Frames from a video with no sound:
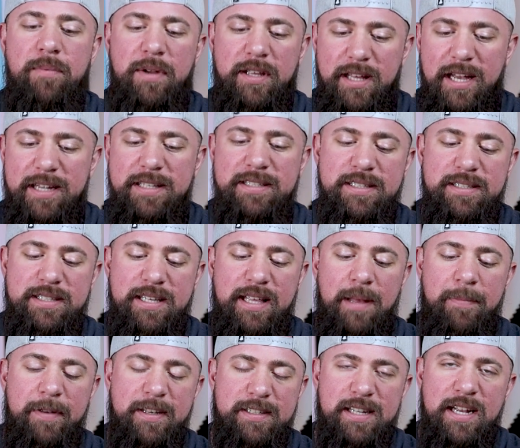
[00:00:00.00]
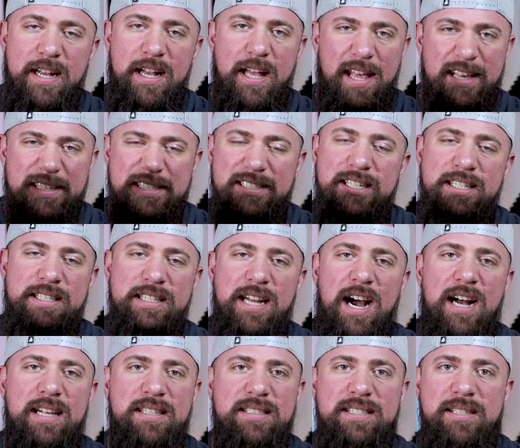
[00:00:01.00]
We like to see that because this is a
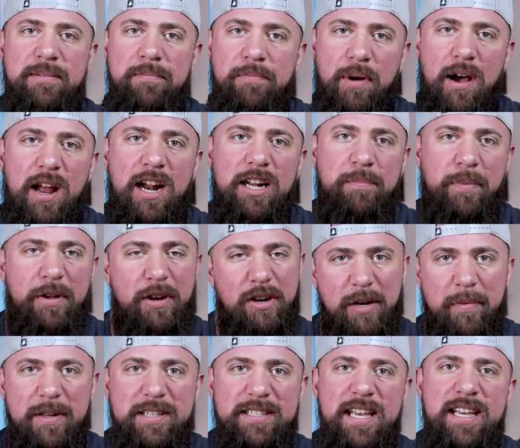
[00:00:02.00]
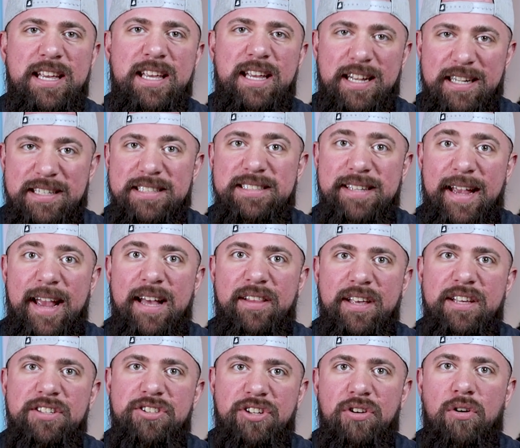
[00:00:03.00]
non-stim product, but you're going to be taking it
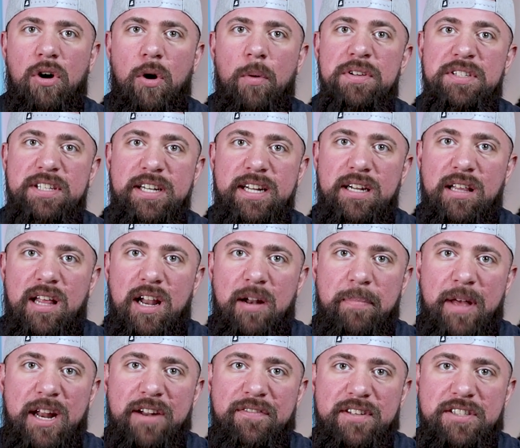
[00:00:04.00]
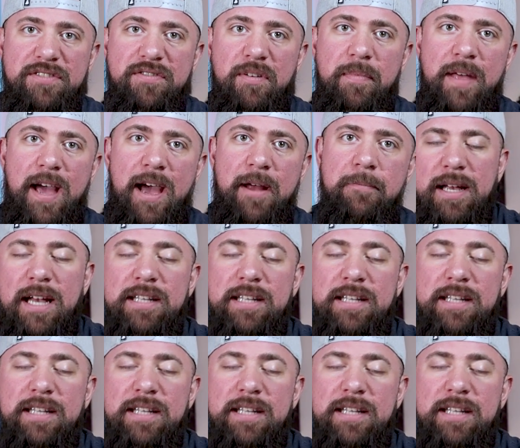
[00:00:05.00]
daily, so you're always going to get a lot of benefits from that.